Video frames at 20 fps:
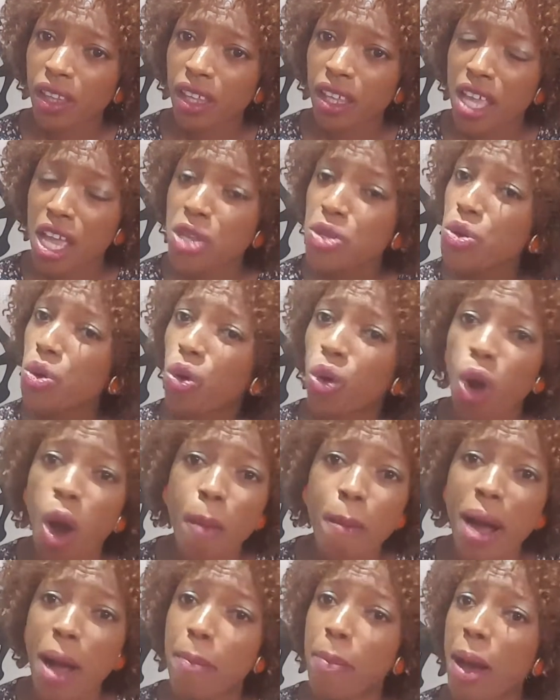And you
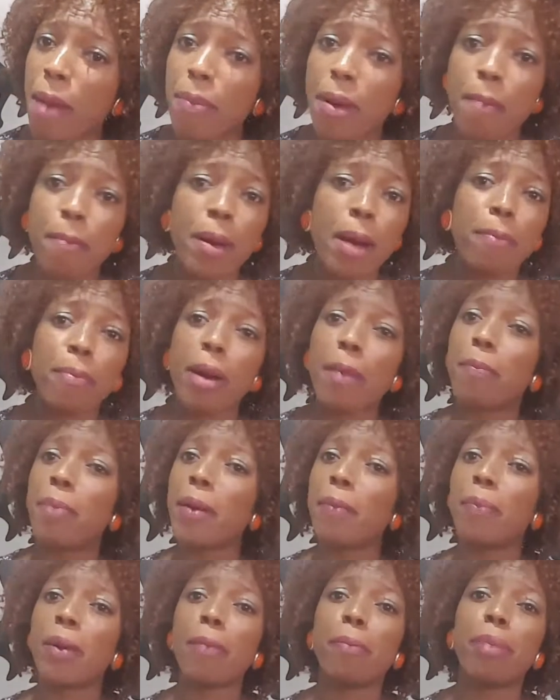come up,
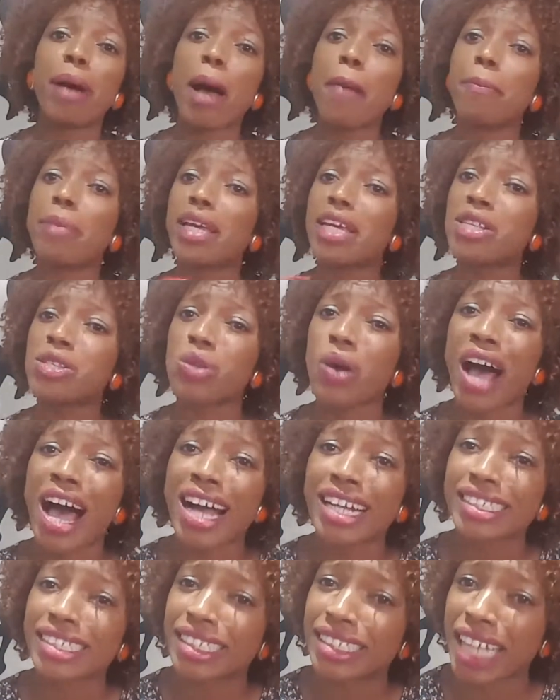and begin to
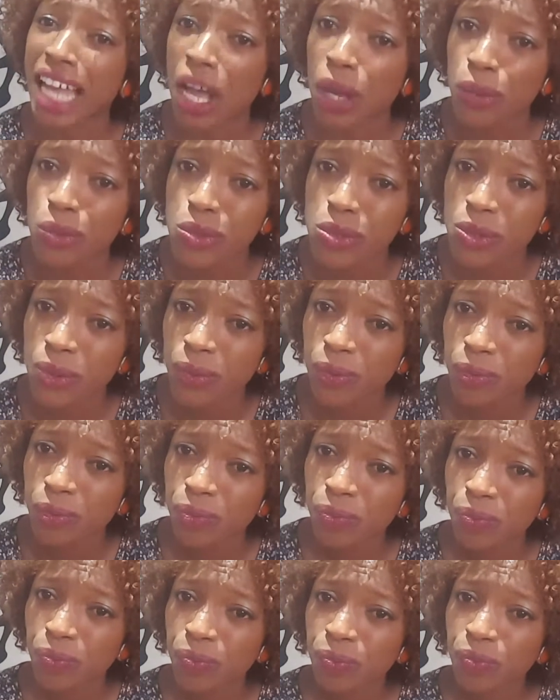act it out.
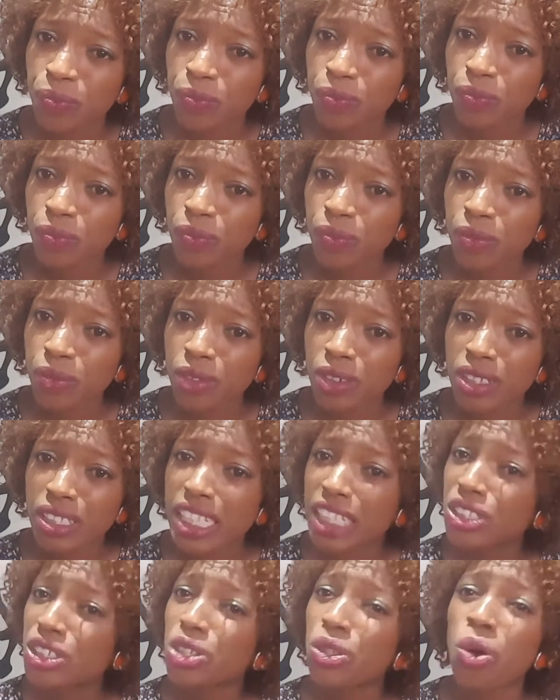Say
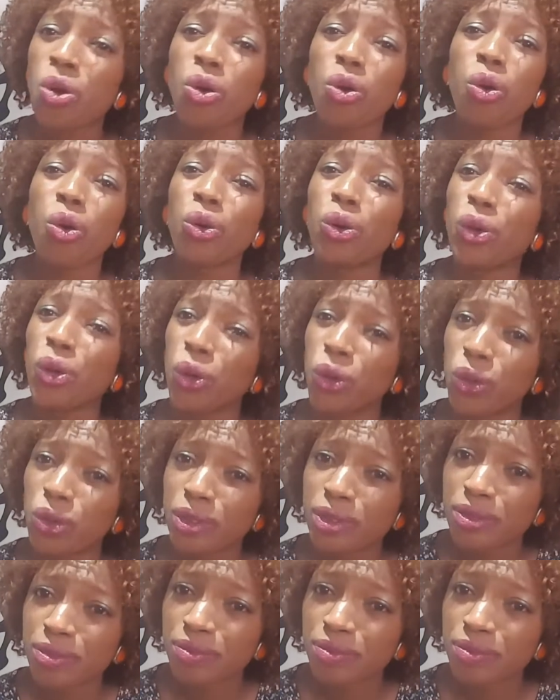she don't colo.